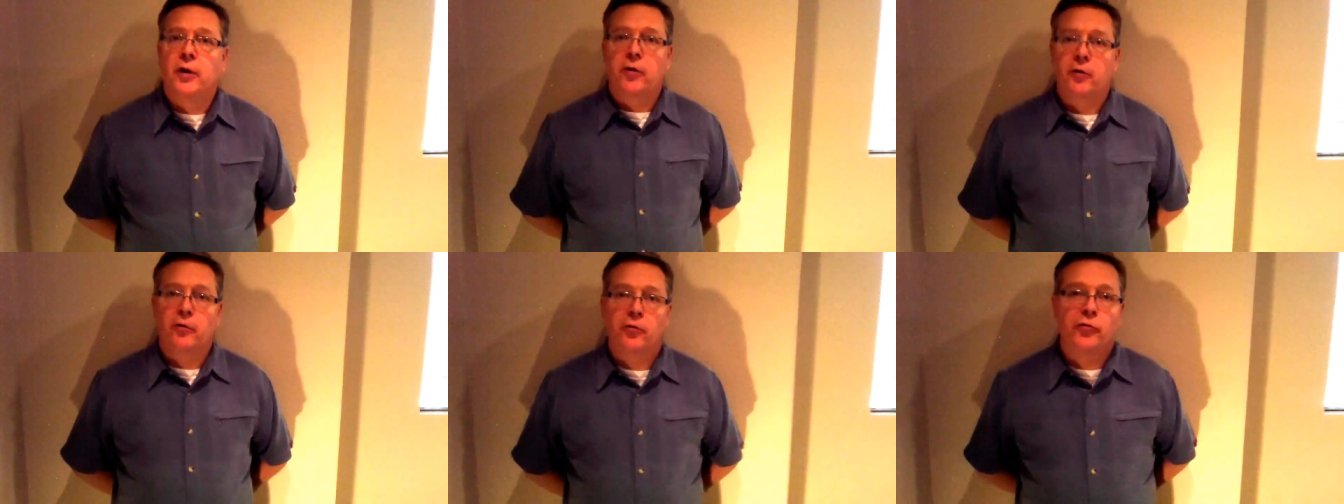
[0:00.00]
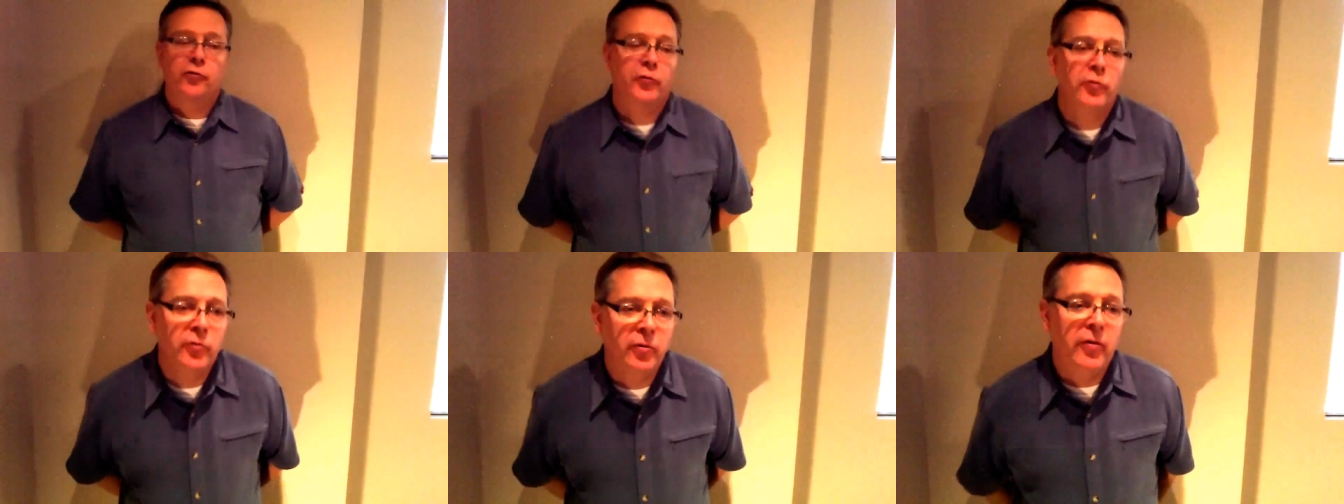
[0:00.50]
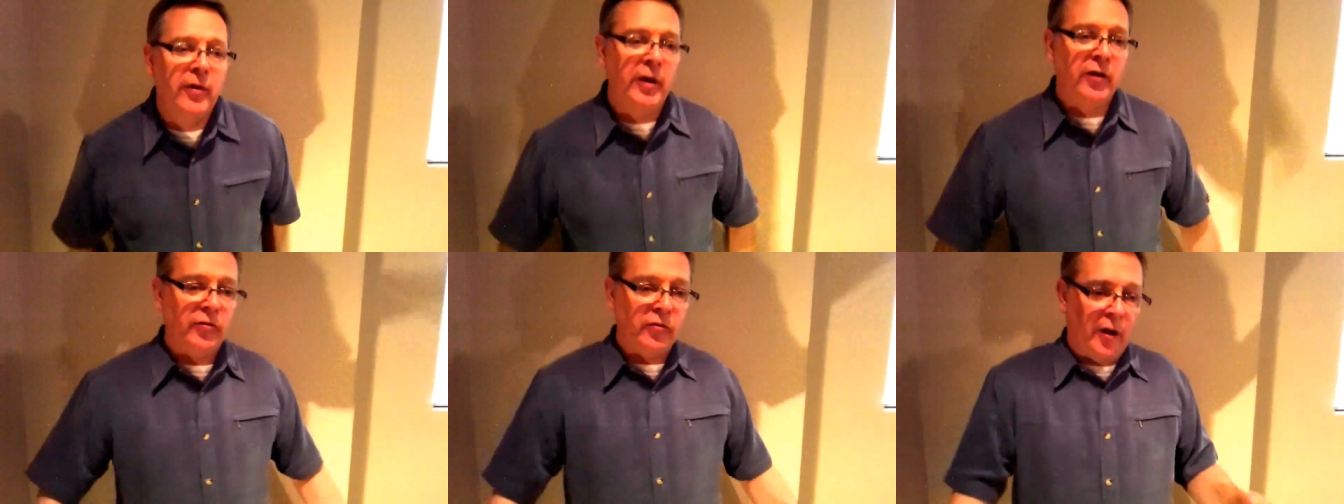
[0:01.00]
You know, there's certain
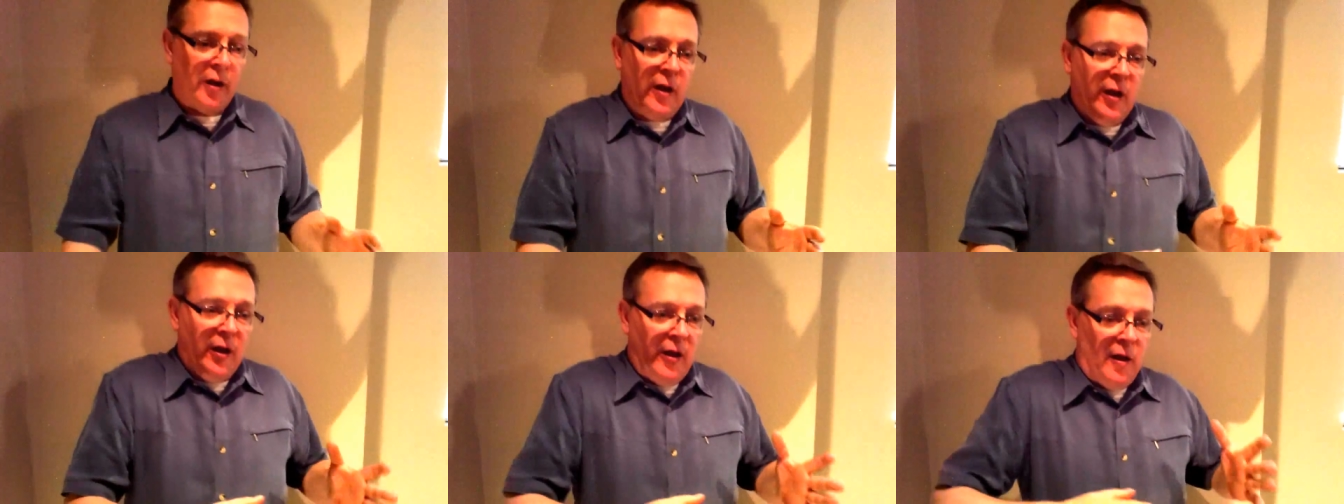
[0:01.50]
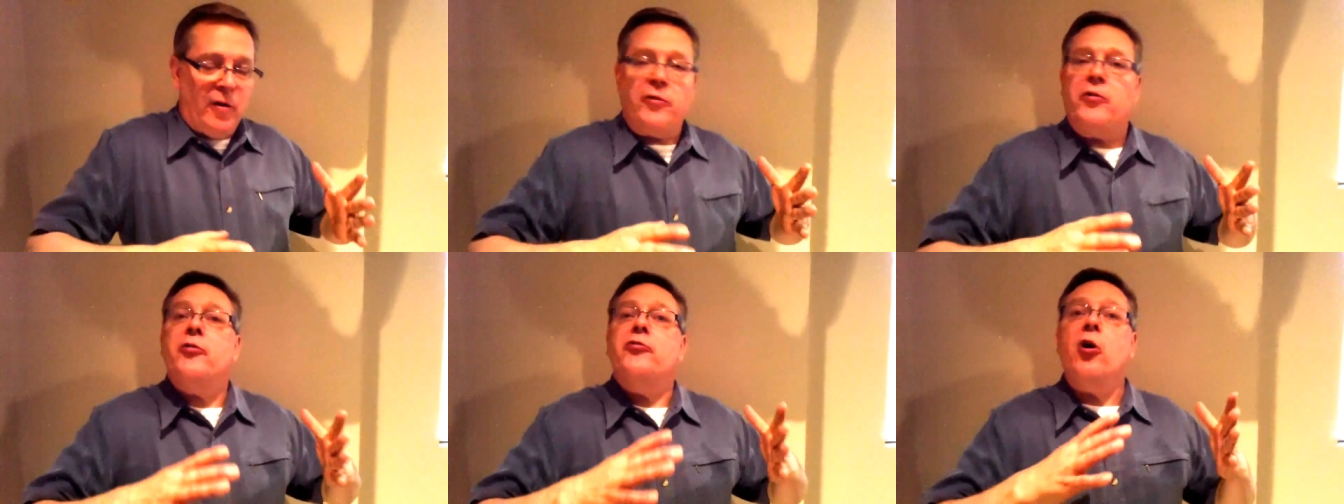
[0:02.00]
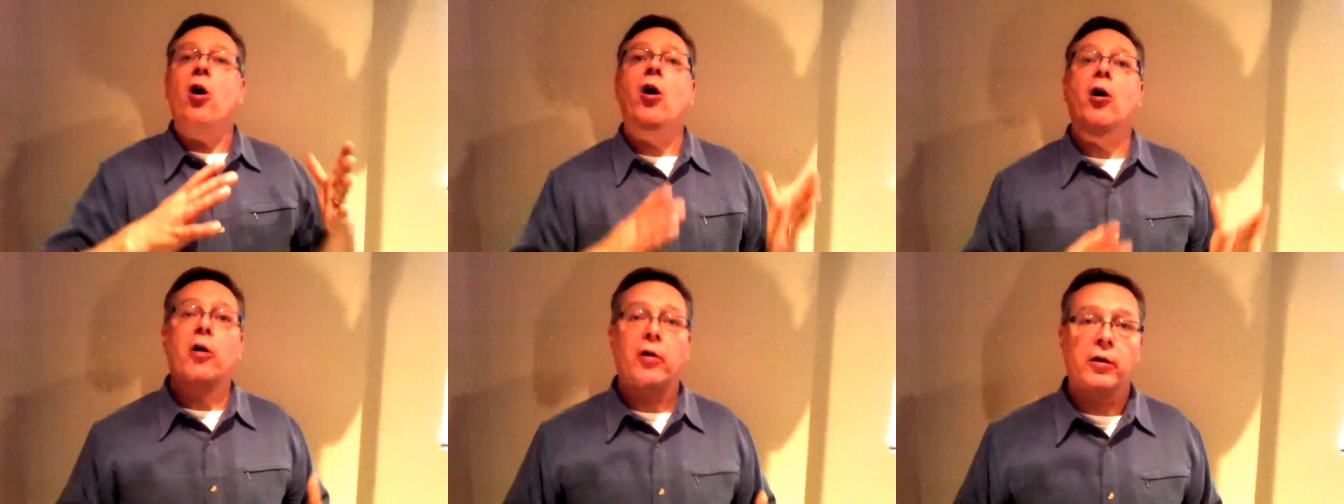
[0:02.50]
things that are just
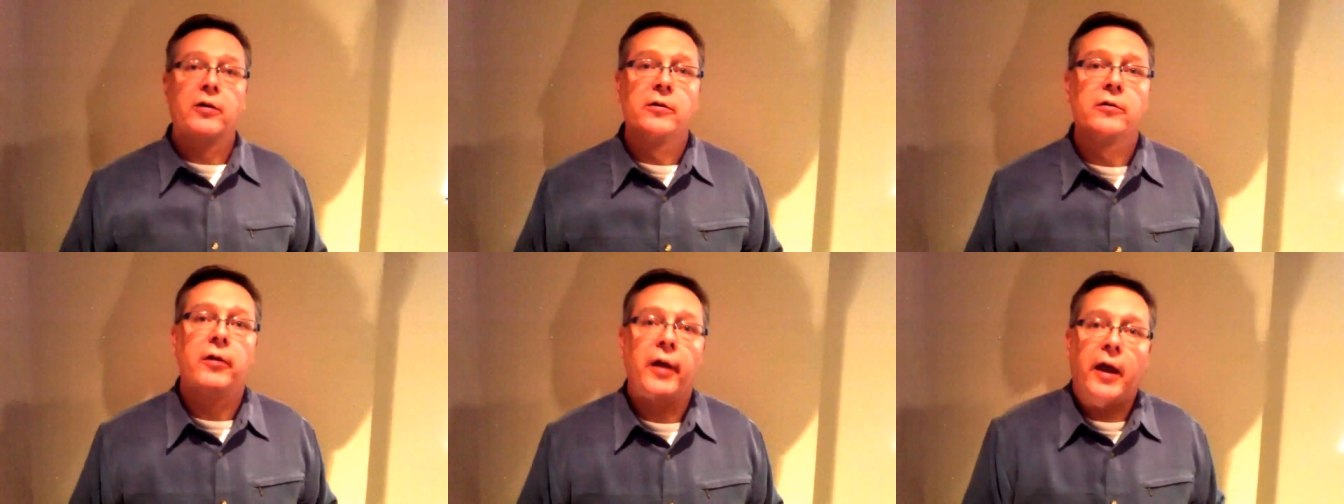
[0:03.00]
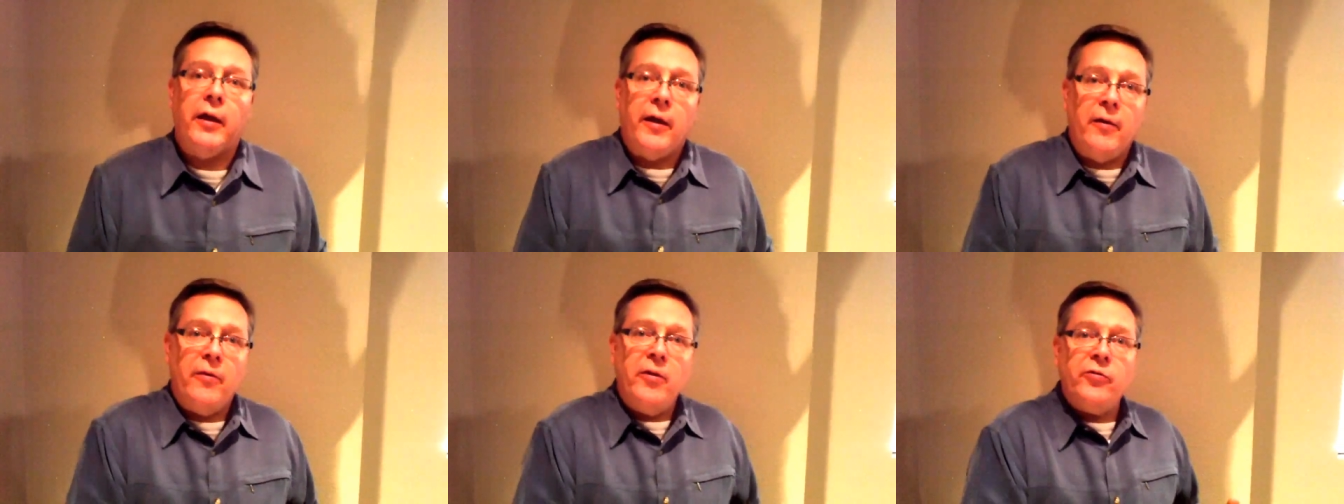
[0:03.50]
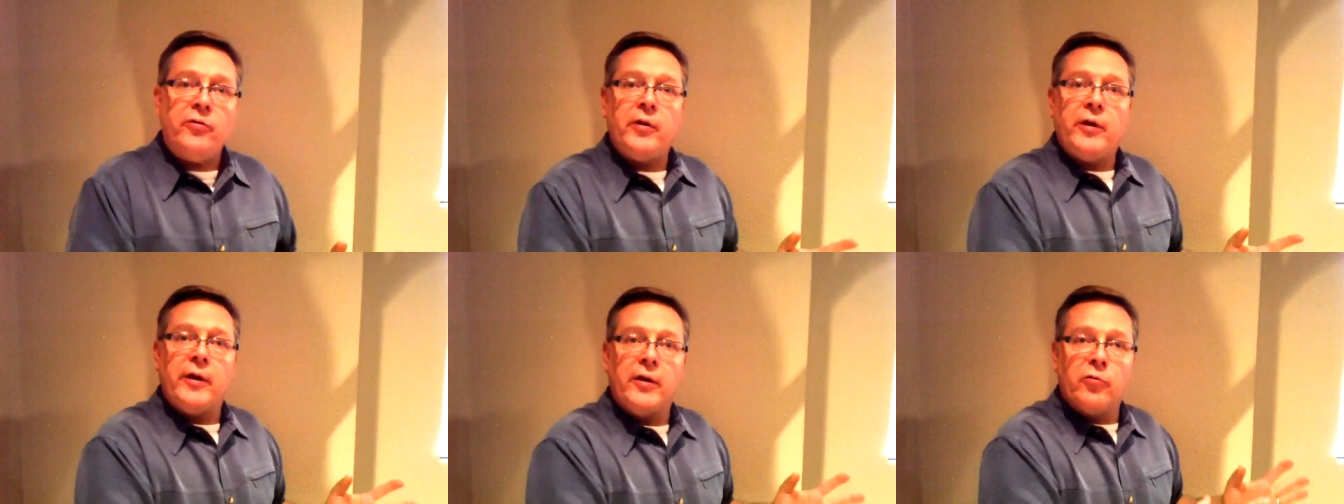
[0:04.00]
are. Okay, and this
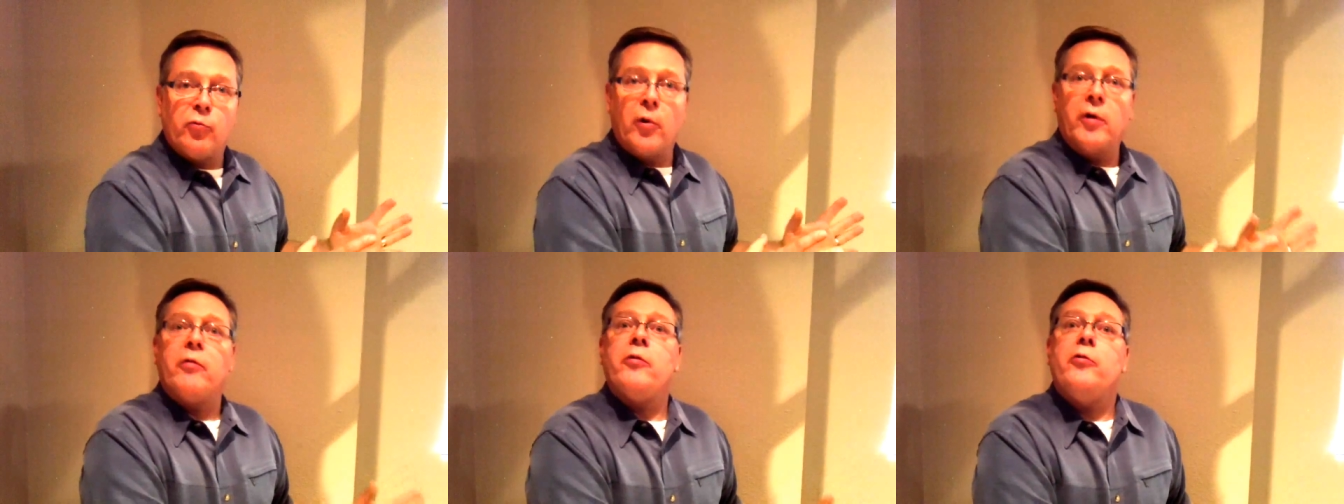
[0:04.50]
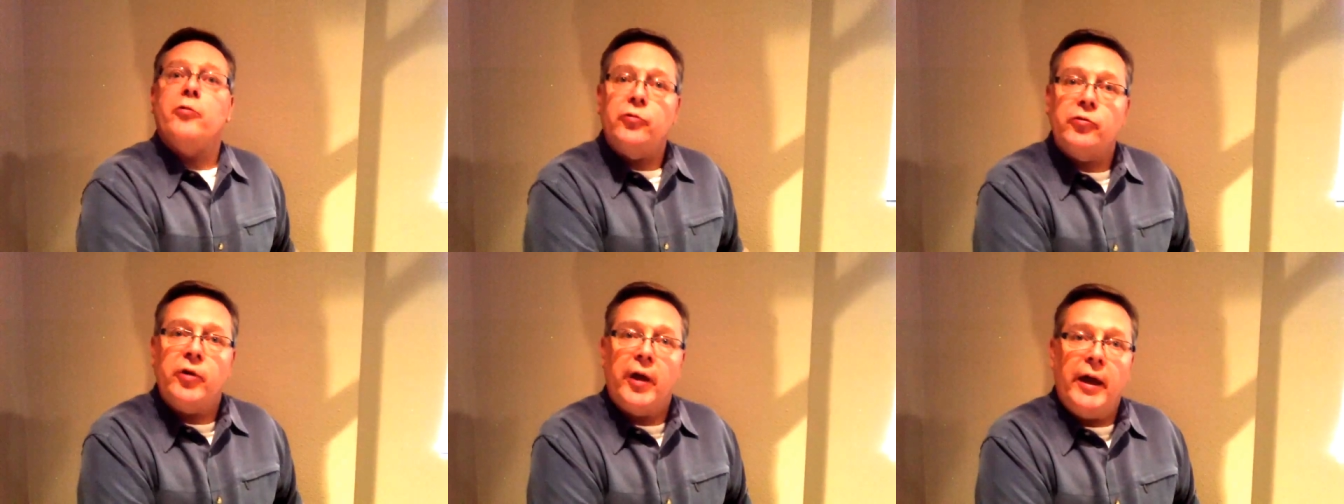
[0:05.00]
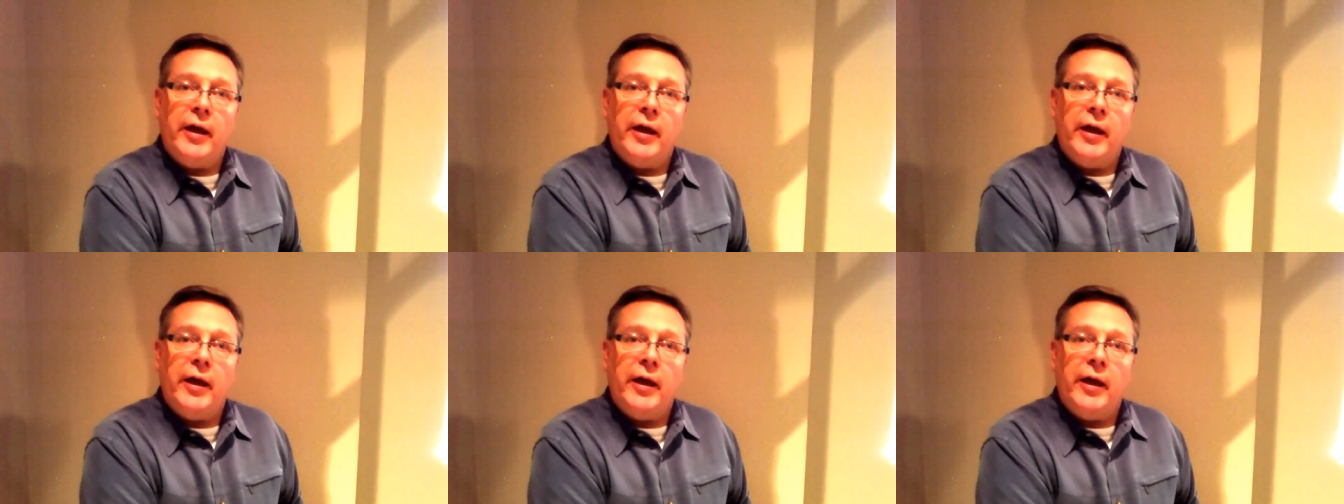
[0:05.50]
is one of those.